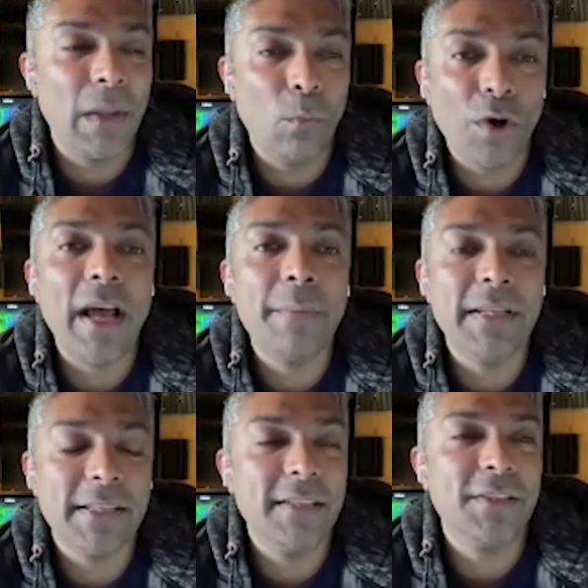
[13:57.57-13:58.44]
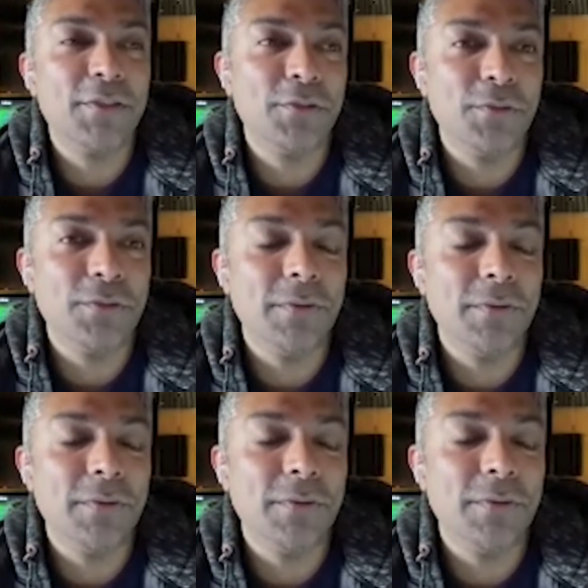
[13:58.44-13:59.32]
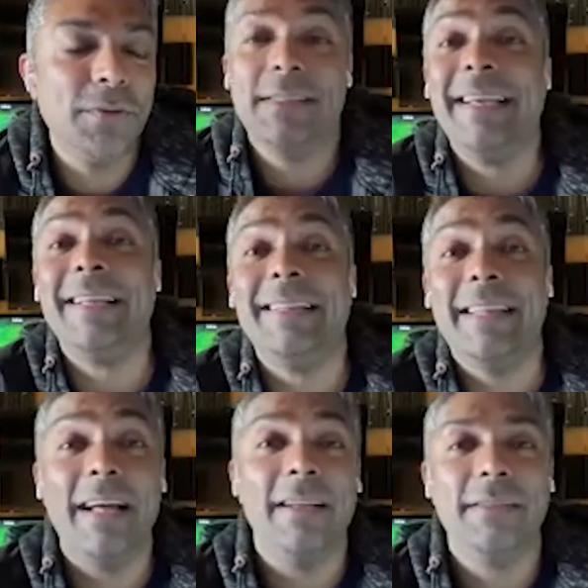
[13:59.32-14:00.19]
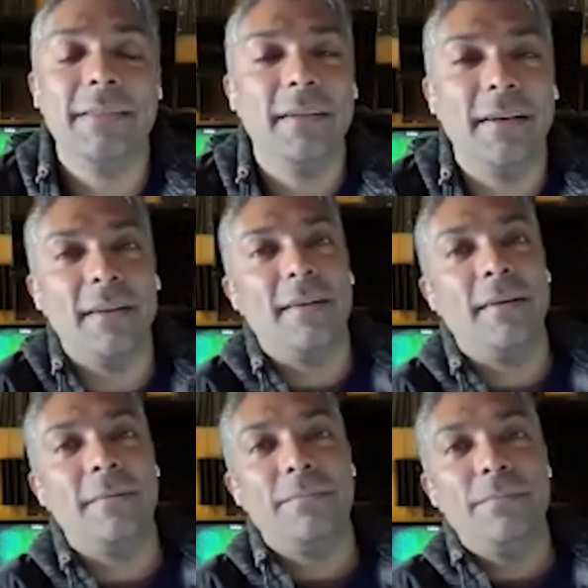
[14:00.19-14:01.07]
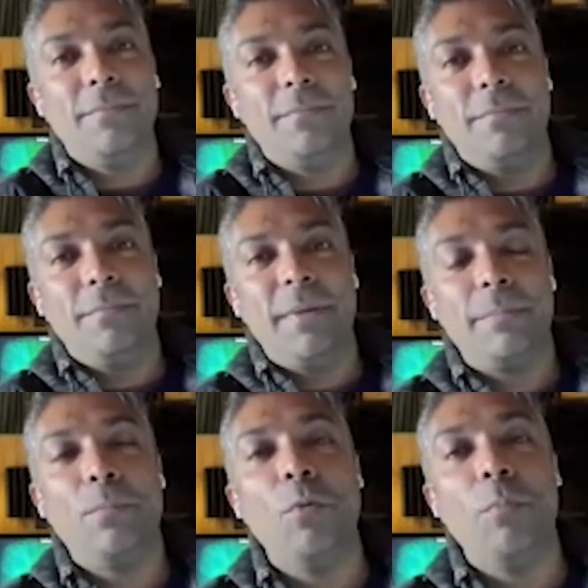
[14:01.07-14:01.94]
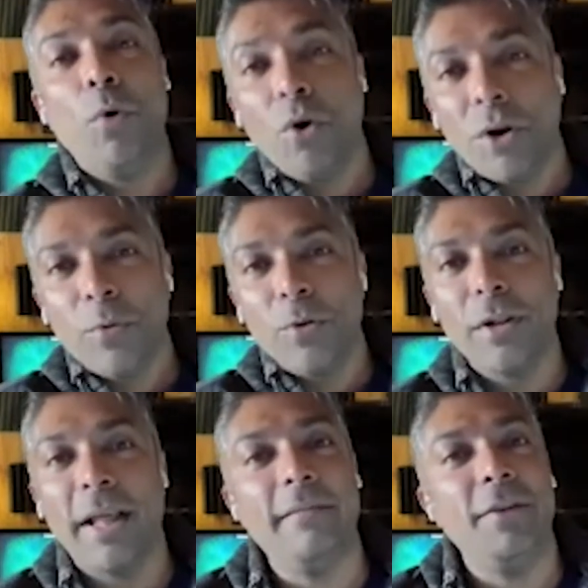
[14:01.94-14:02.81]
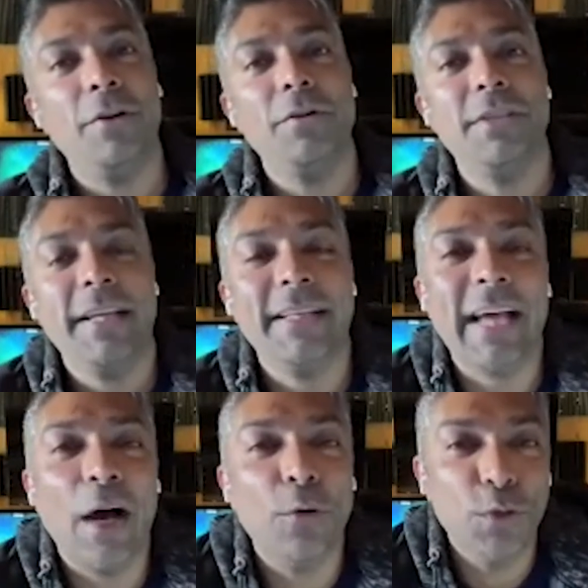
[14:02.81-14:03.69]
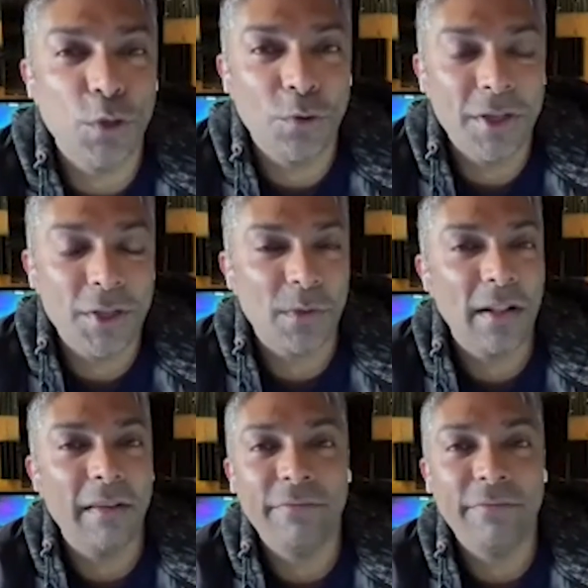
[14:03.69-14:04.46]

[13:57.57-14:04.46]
What I'm intending to do is to just take that bit more portable and take it outdoor as well. I